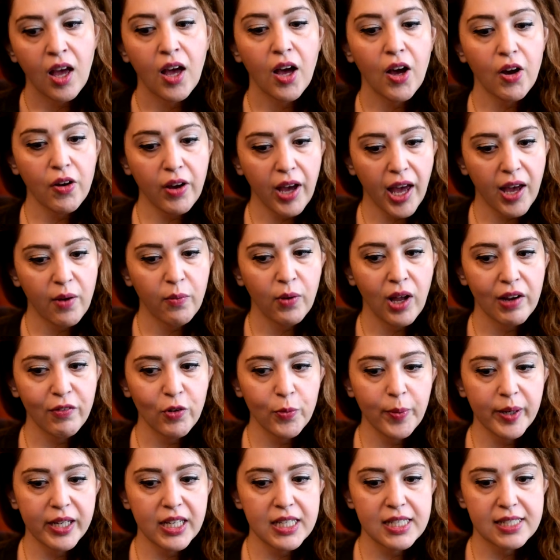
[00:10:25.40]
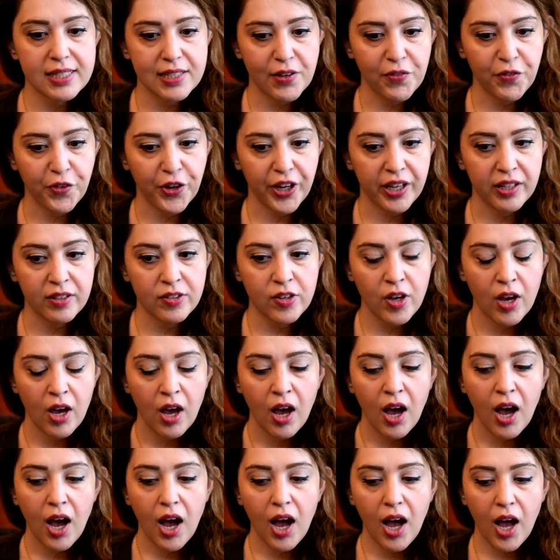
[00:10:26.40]
Okay, well, everybody's different.
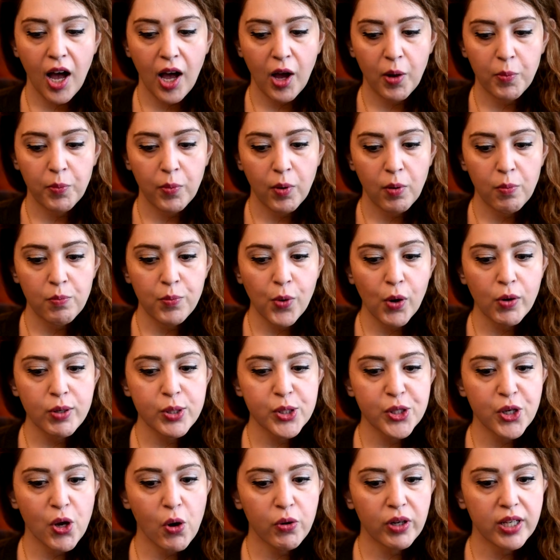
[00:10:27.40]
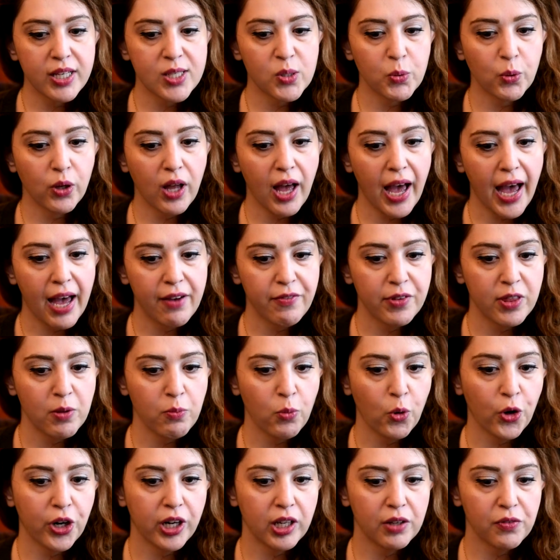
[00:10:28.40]
Most yogis will have in the
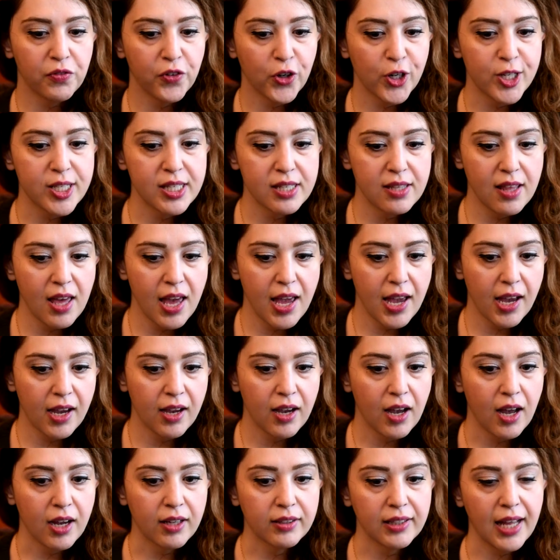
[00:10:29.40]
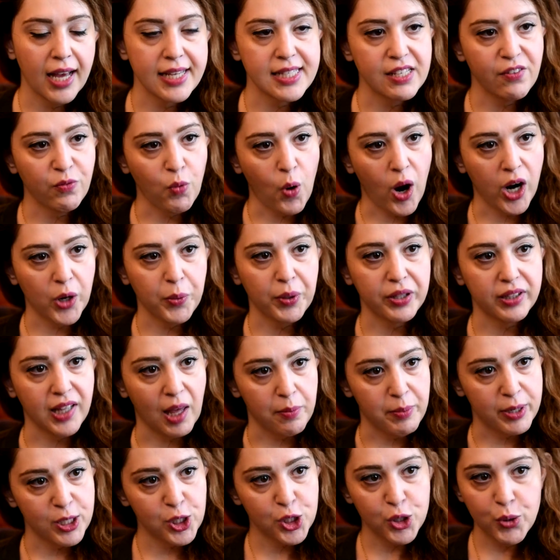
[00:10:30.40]
morning first thing a glass of water with
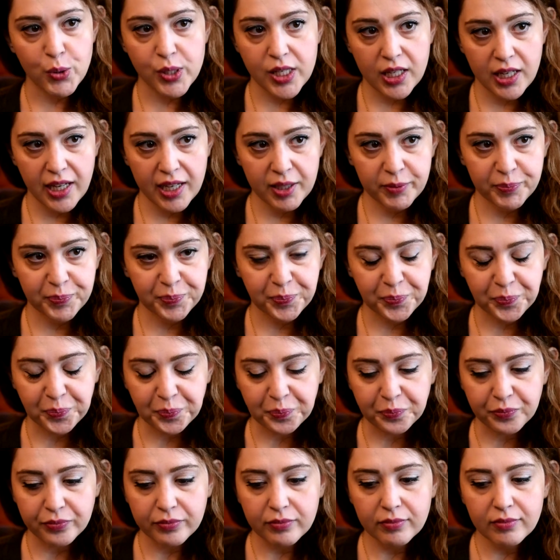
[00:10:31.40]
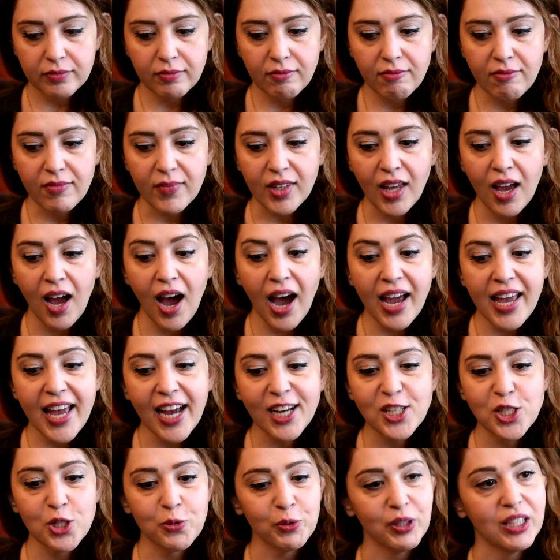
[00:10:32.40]
lemon juice in it. I
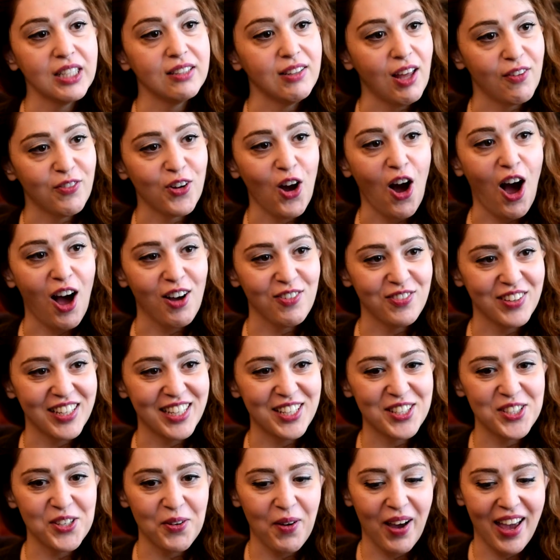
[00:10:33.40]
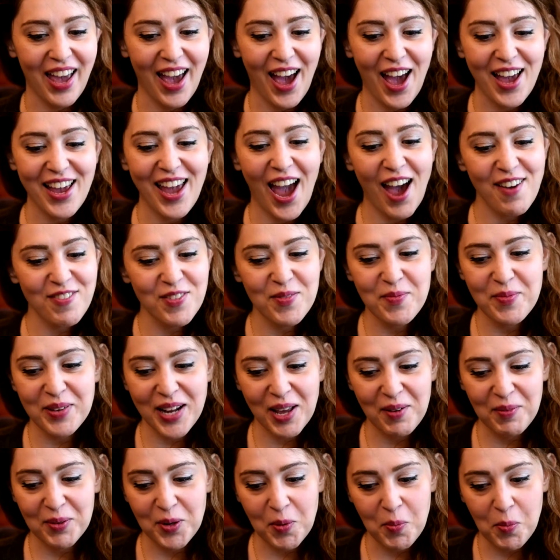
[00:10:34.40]
actually love coffee, so I haven't
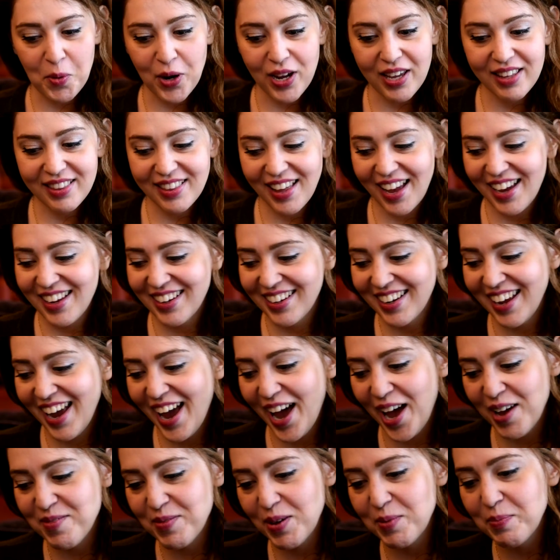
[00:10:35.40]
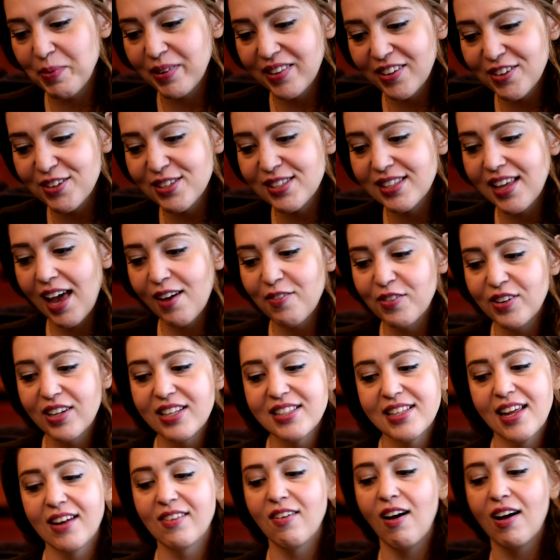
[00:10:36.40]
been able to break that habit, but there's
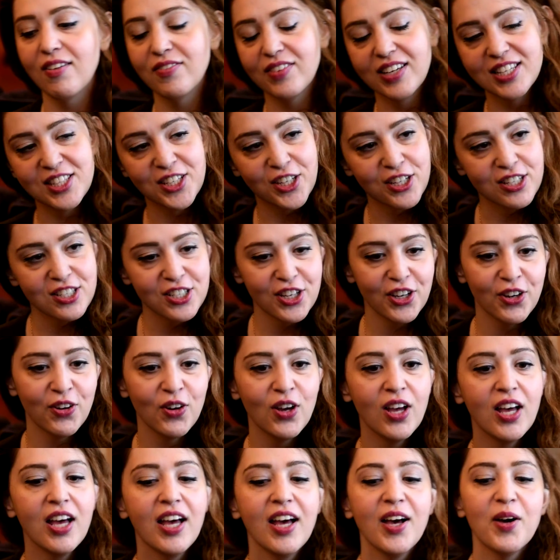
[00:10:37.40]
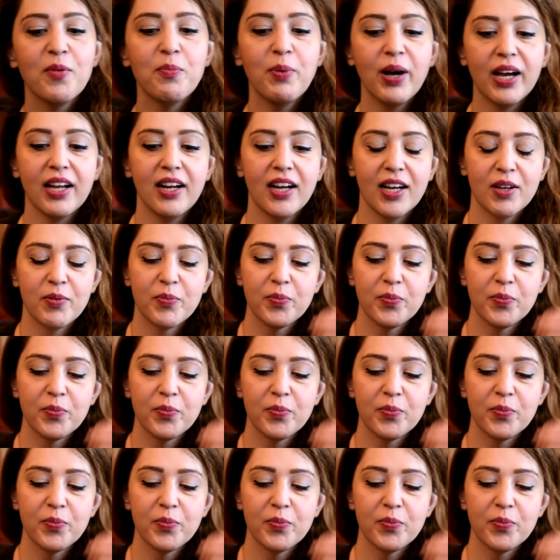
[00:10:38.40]
evidence that coffee is good too. But